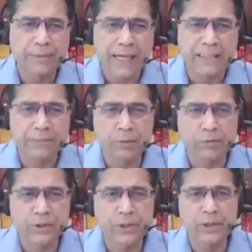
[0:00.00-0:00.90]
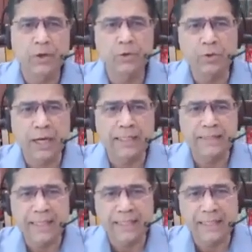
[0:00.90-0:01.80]
Tax a profession. Now, you can't
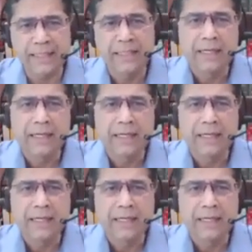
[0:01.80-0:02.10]
say that